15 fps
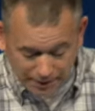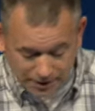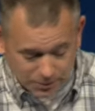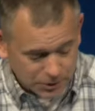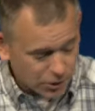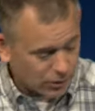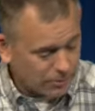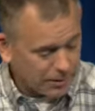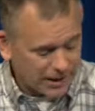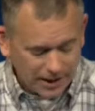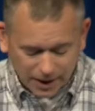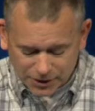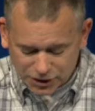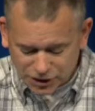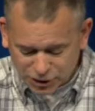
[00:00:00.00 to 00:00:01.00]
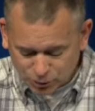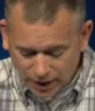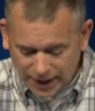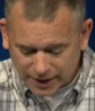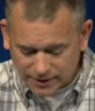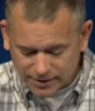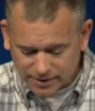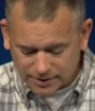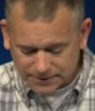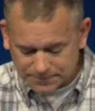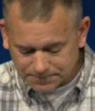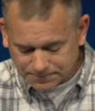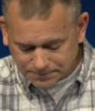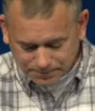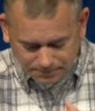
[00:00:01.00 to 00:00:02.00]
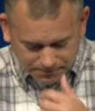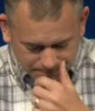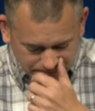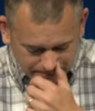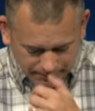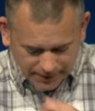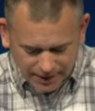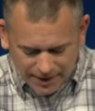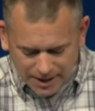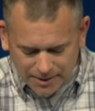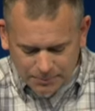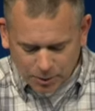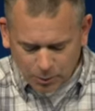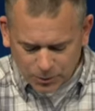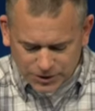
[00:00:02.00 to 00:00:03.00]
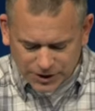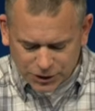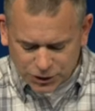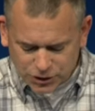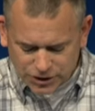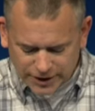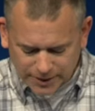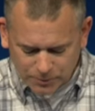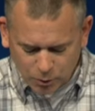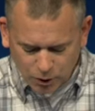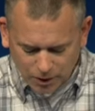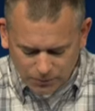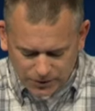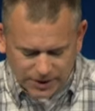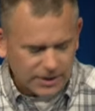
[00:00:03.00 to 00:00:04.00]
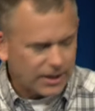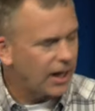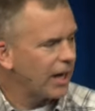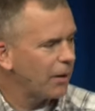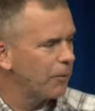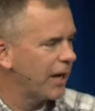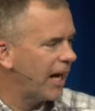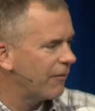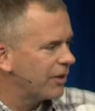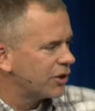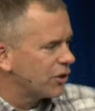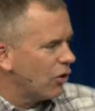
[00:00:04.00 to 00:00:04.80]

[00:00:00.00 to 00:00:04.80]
because it was only by God's strength. But what was interesting, more often than not, I would have this